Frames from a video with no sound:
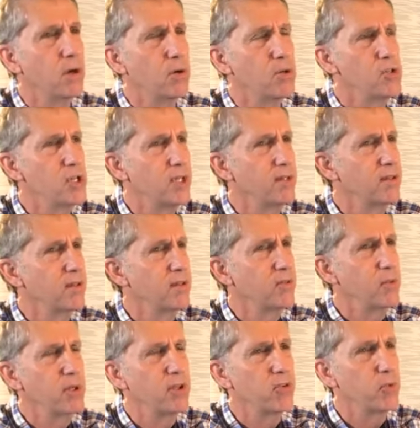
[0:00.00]
oh,
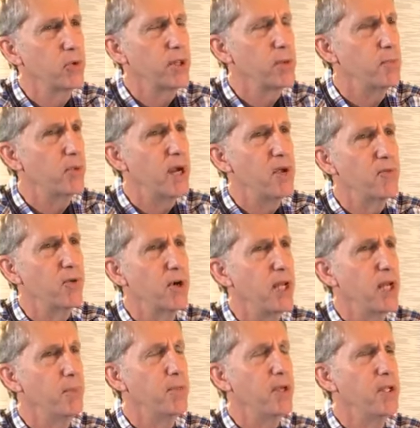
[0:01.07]
Jesus, we just really pray for
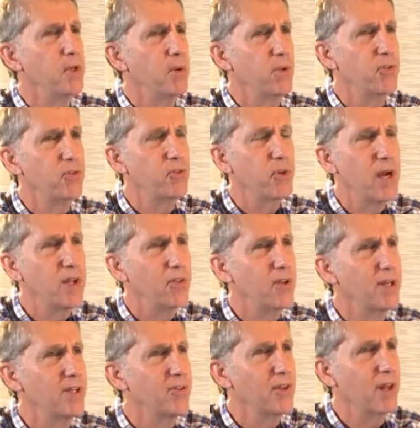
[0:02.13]
him that you would
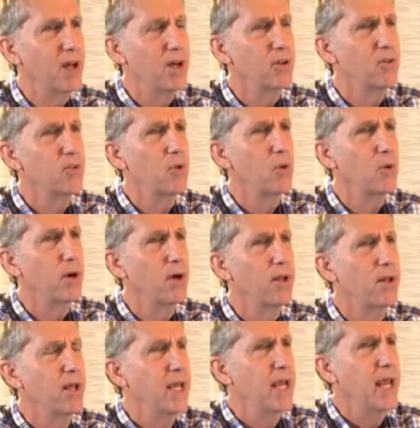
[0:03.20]
strengthen his lungs,
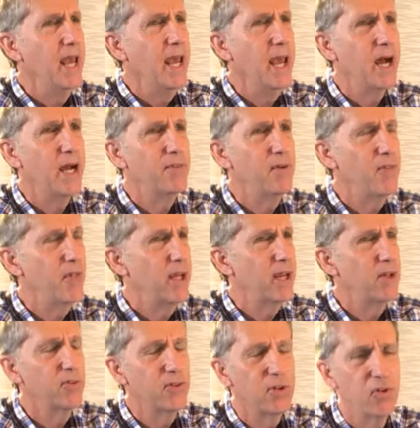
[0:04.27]
Lord.
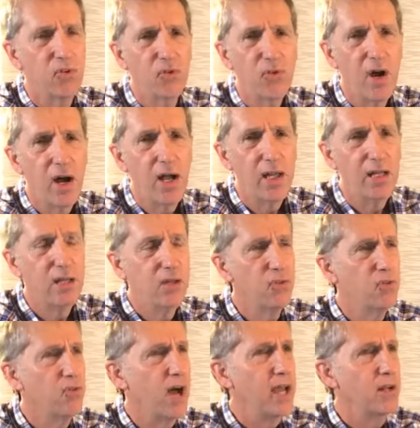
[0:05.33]
Everything else is fine,
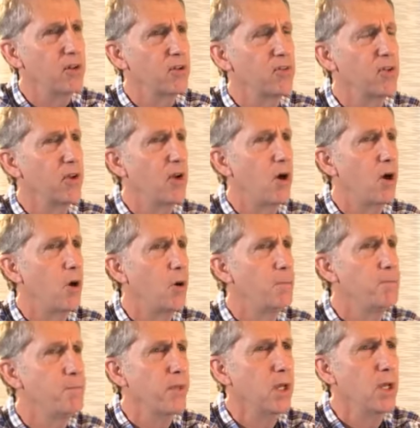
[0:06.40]
his vitals and
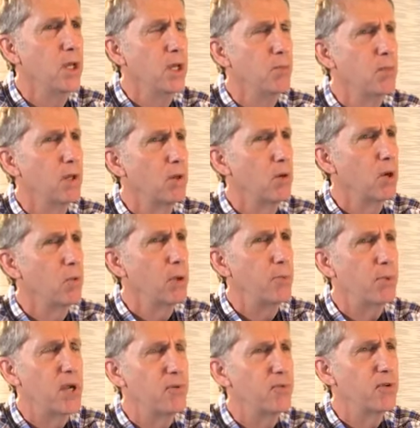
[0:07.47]
all. But Lord,
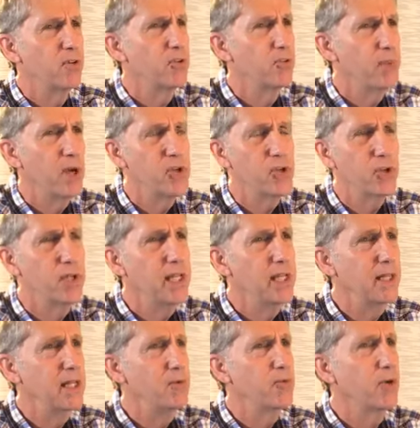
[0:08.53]
we pray for special
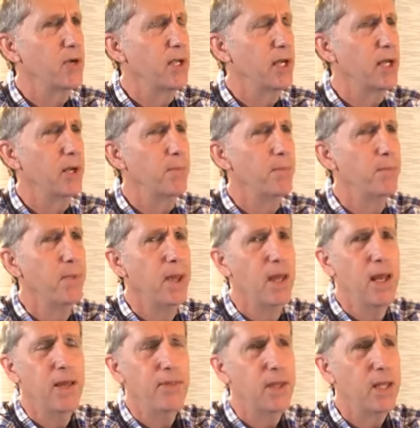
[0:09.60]
healing for him
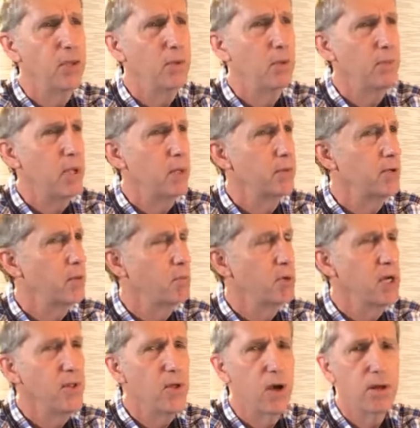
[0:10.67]
that he would be able to
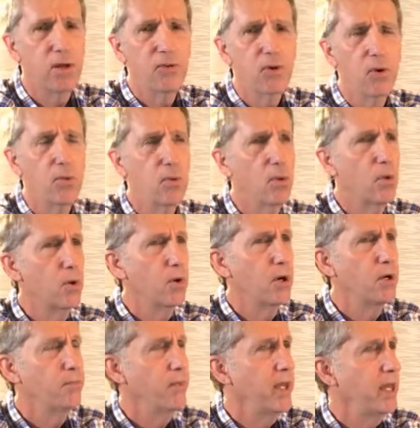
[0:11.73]
breathe on his own
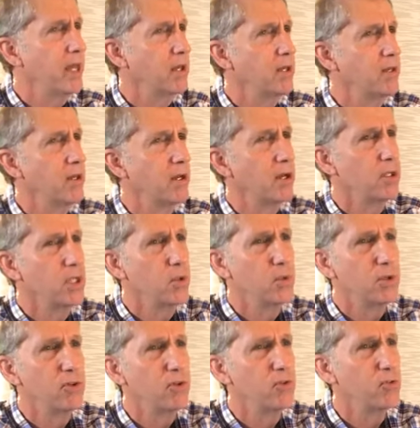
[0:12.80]
Lord, and uh, you
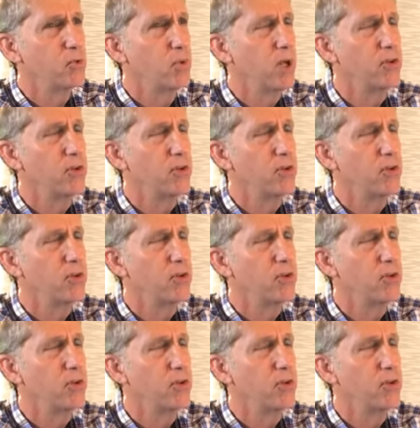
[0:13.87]
would just